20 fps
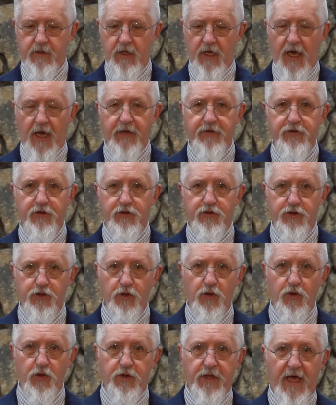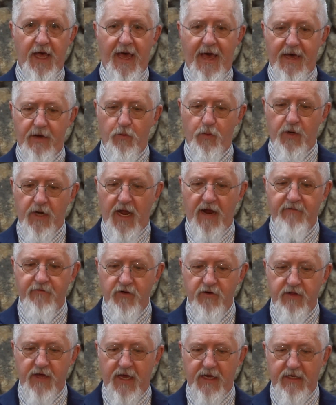and to do that
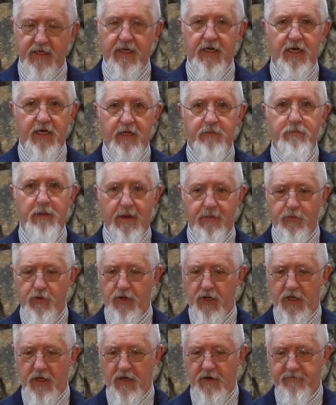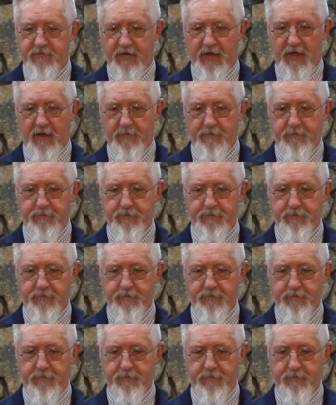whenever they did it in memory of him.